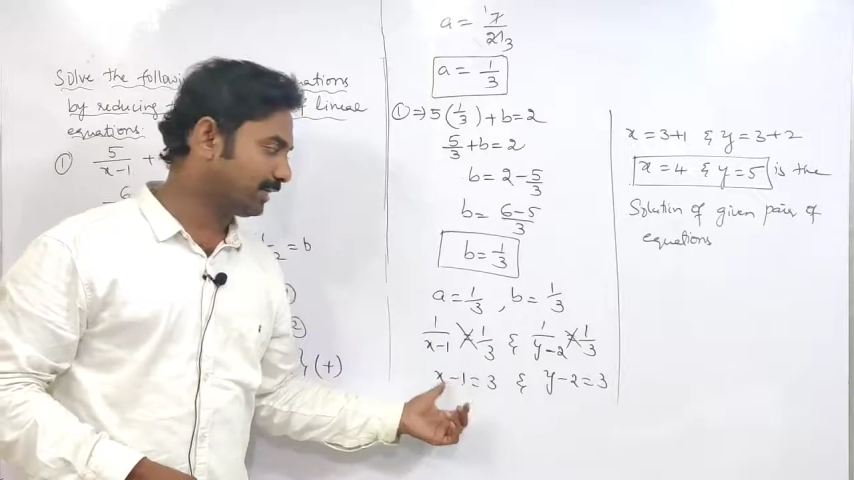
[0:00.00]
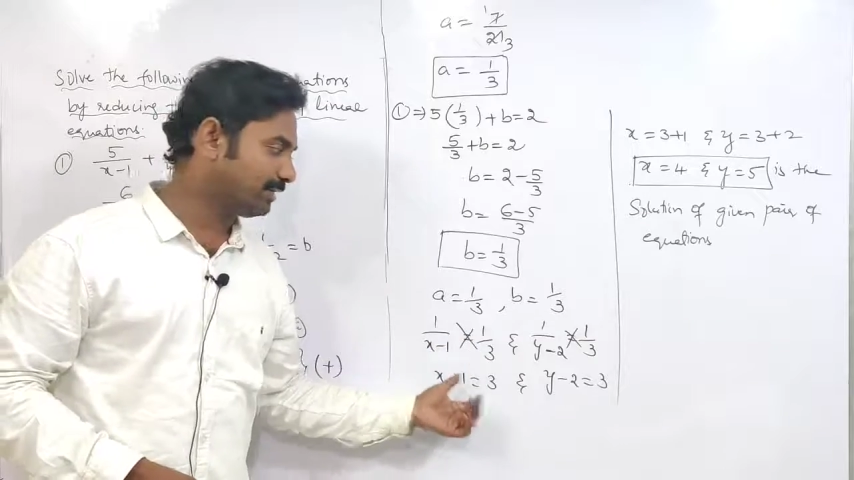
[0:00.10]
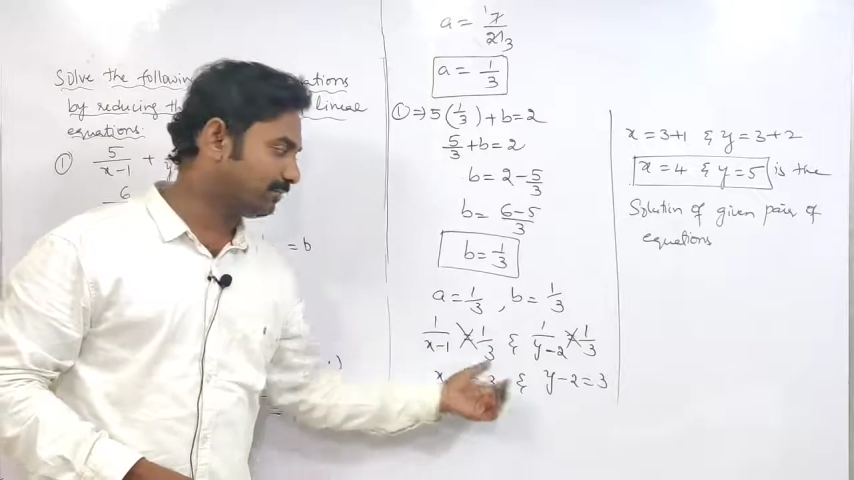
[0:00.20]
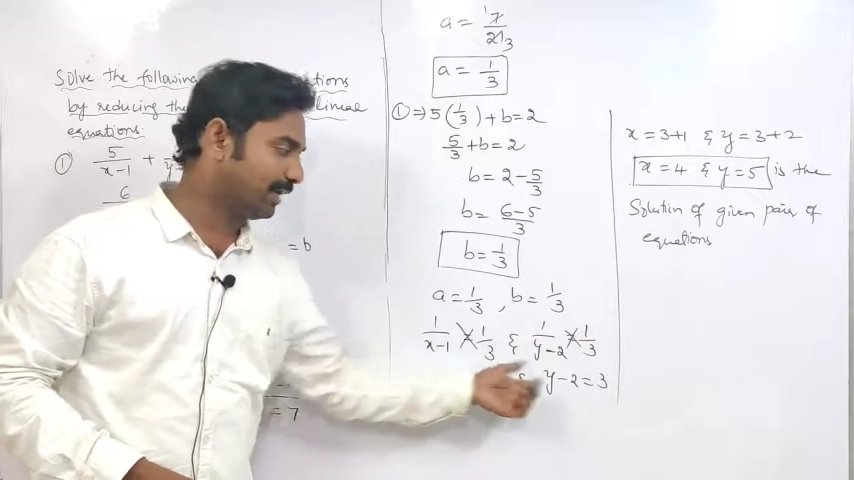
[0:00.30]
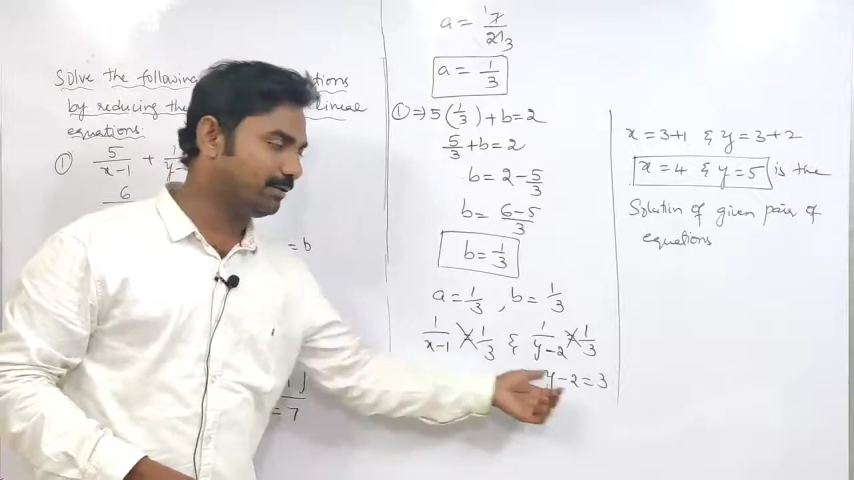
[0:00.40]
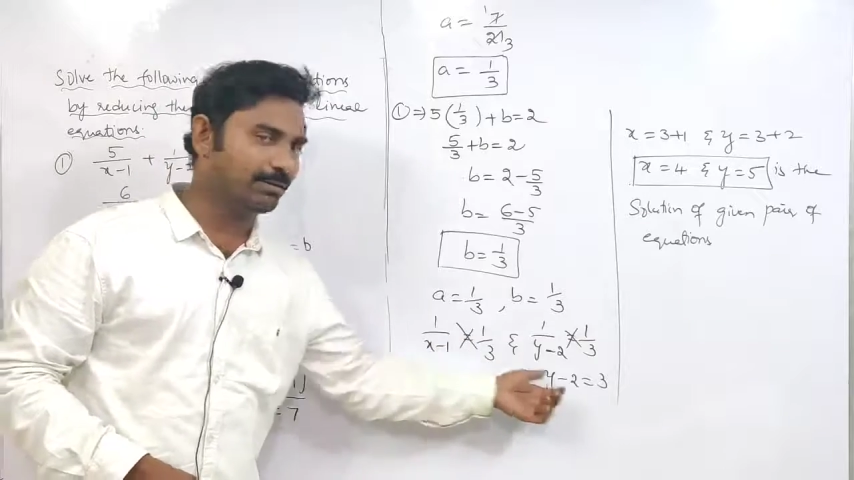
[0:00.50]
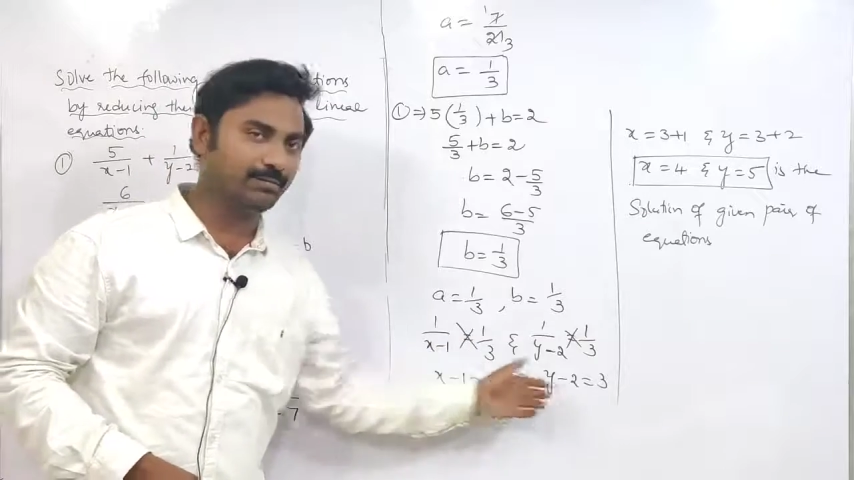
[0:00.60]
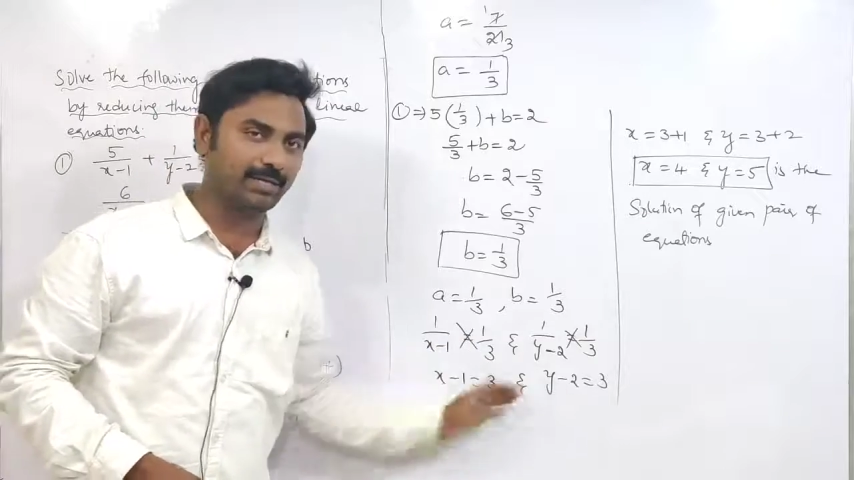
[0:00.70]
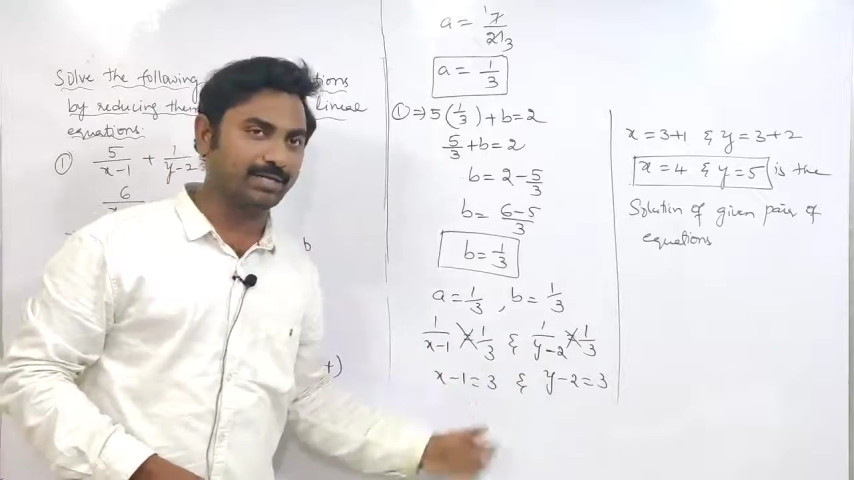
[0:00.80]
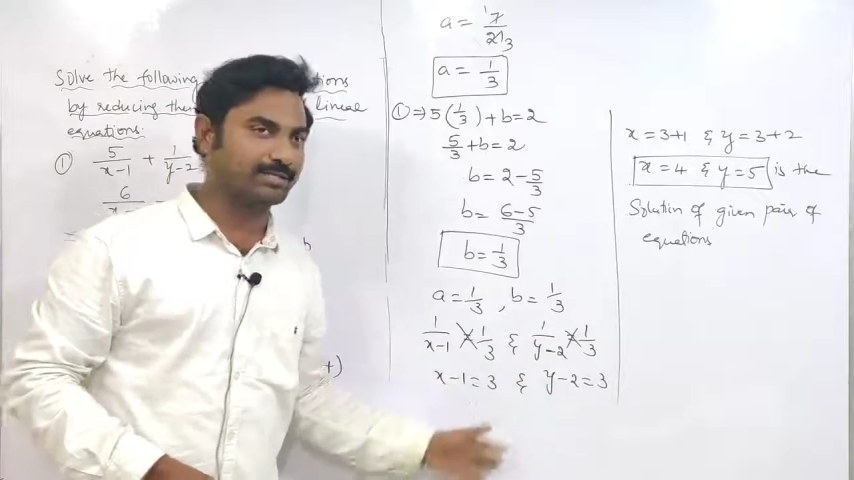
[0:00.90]
find the value
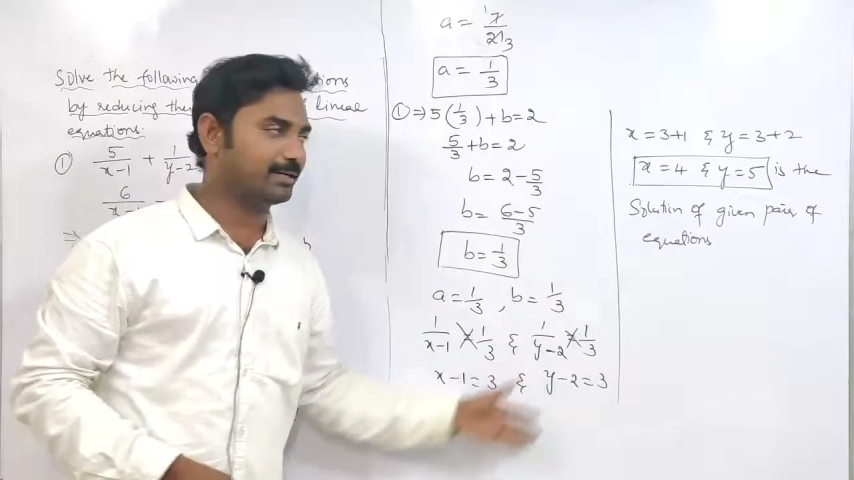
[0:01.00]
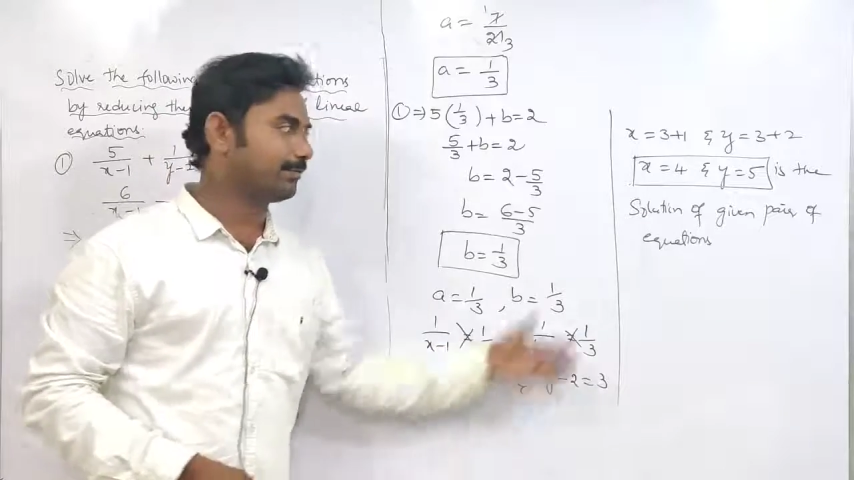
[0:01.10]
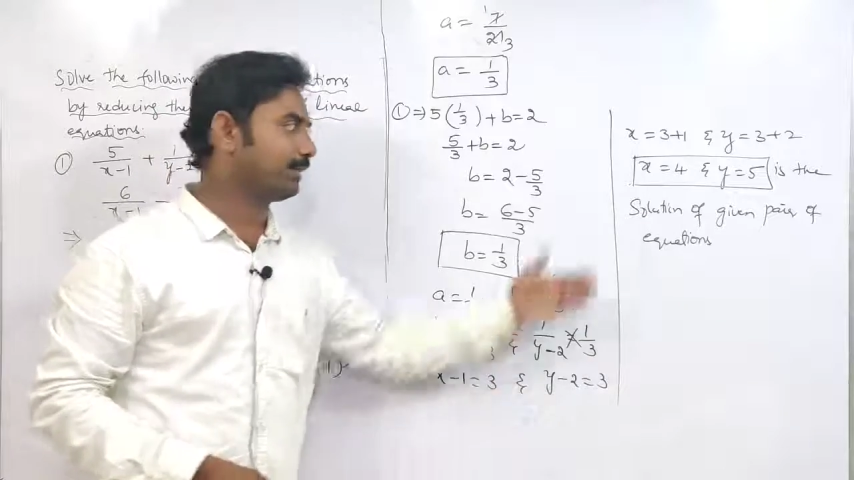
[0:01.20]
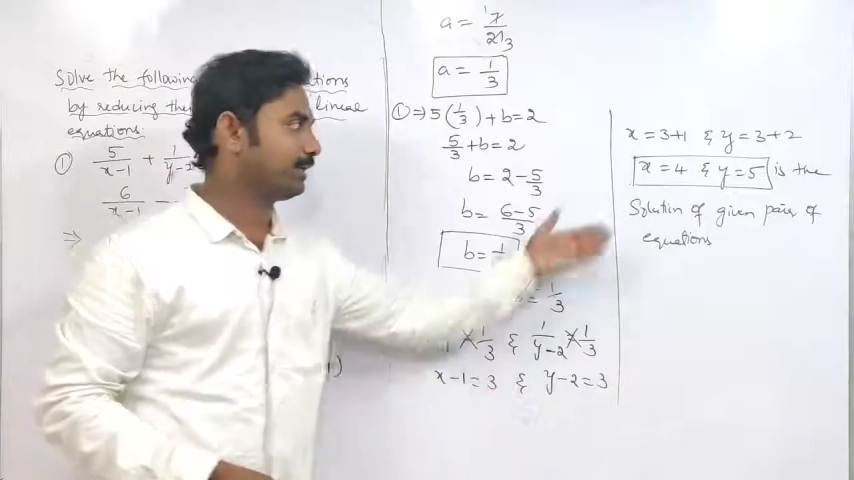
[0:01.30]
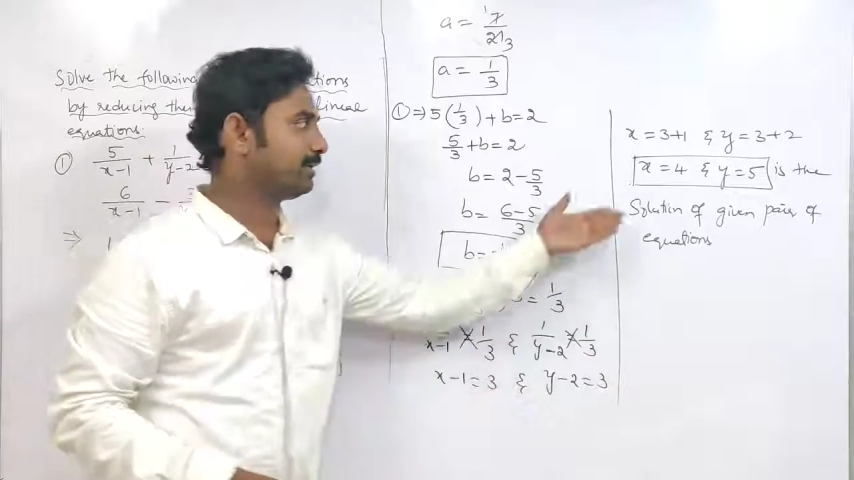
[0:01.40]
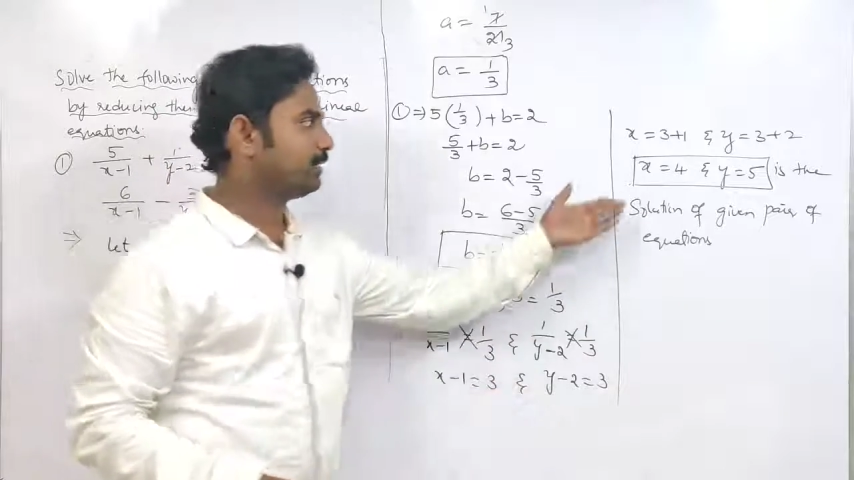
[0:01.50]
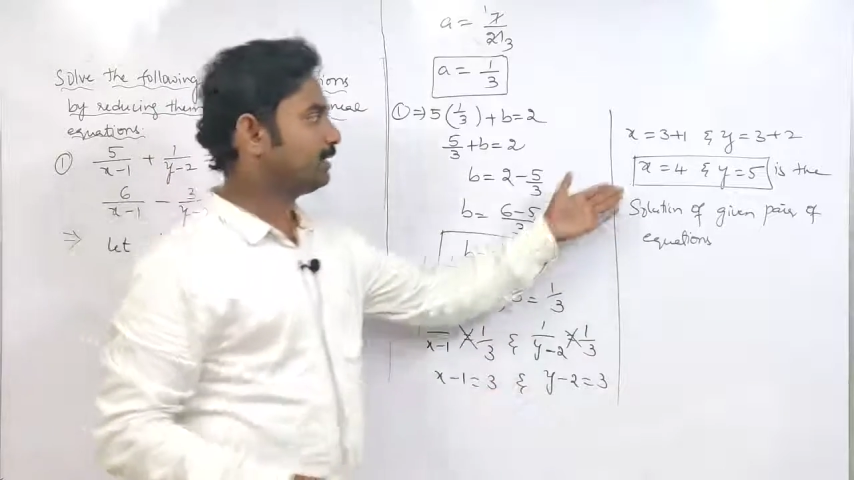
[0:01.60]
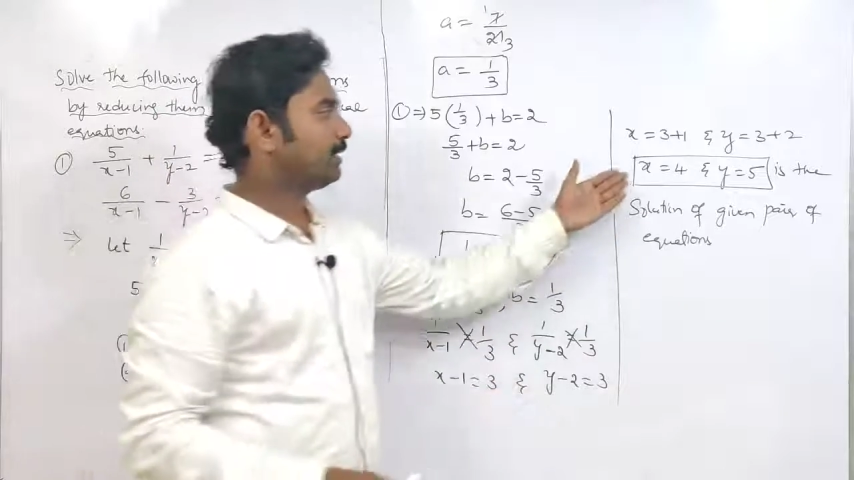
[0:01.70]
of x and y,